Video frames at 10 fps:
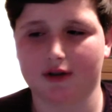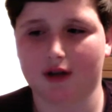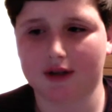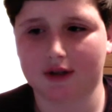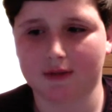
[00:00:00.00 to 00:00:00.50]

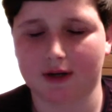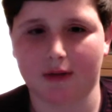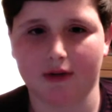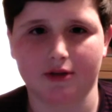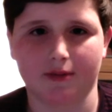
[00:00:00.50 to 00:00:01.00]
I, I don't really
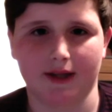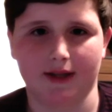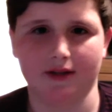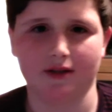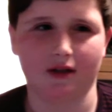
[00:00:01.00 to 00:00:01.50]
want to
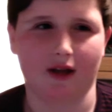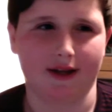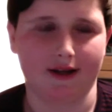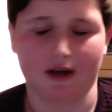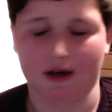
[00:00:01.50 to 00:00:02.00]
be
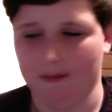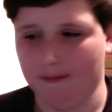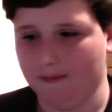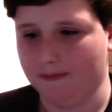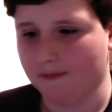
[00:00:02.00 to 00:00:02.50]
like um,